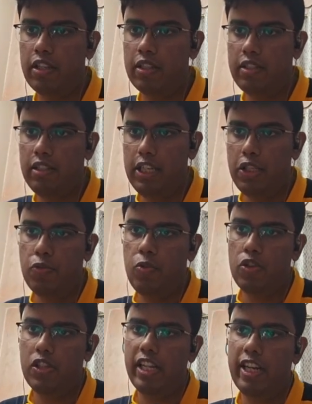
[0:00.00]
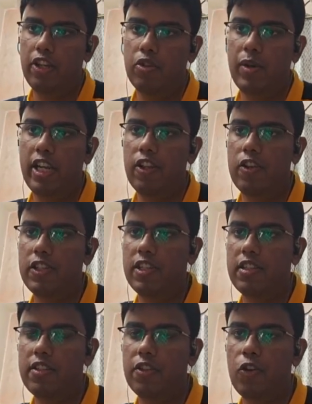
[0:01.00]
That's what's leading to my losses.
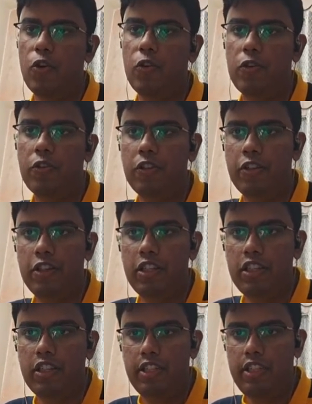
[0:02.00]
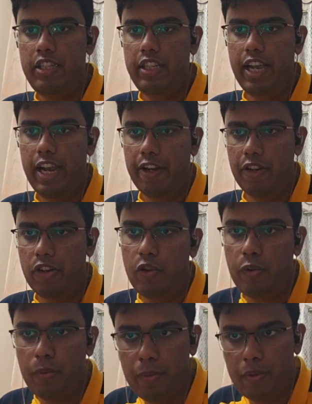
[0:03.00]
So, yeah, I don't know.
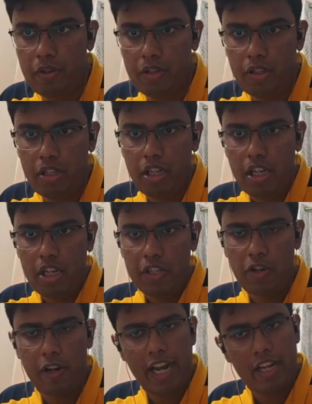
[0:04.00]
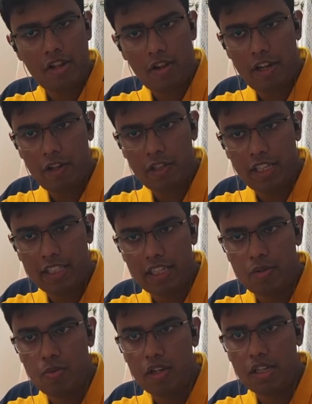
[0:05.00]
So right now, I don't think this
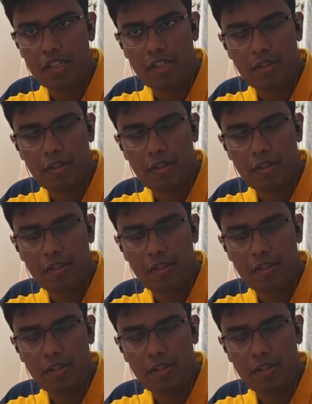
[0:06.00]
works.